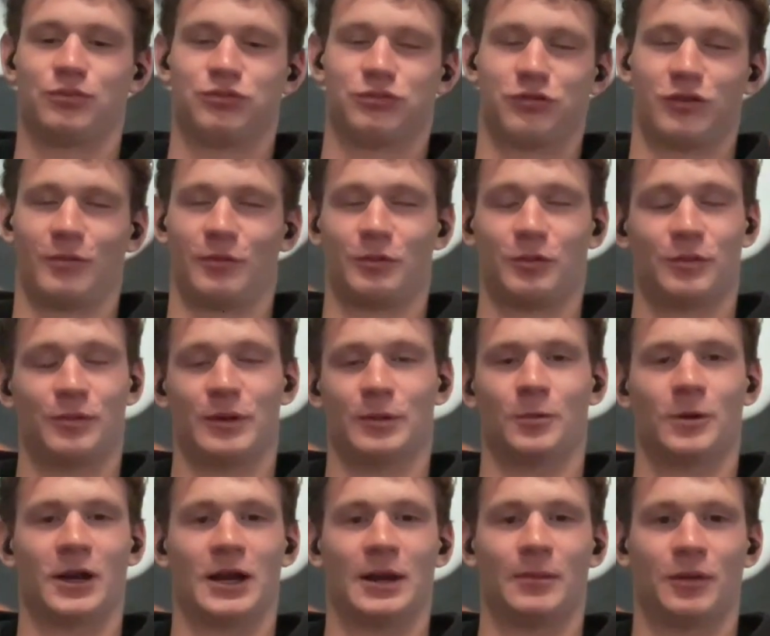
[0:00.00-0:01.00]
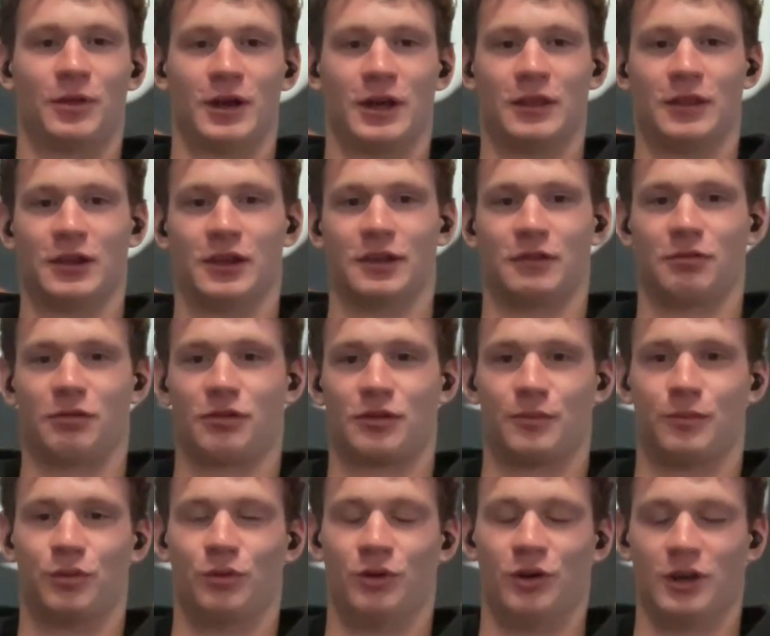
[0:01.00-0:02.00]
probably wouldn't be where I am without their
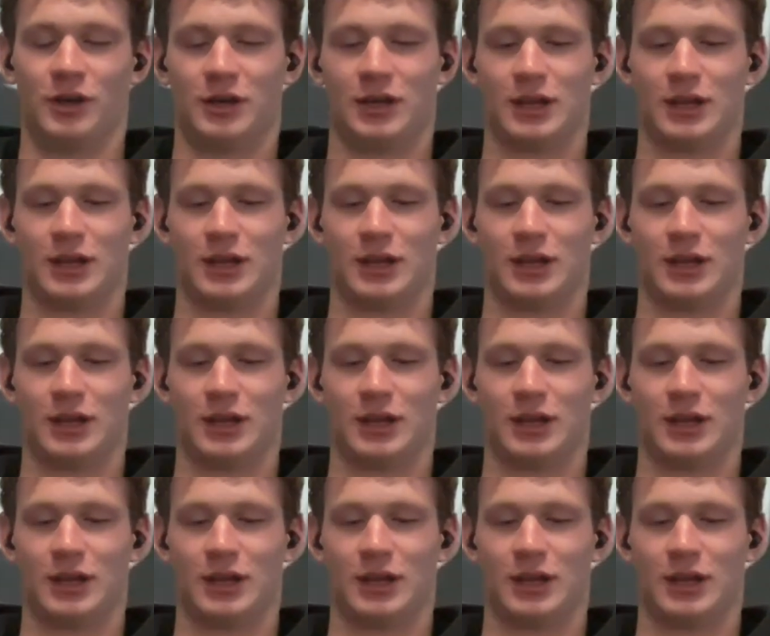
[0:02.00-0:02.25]
support.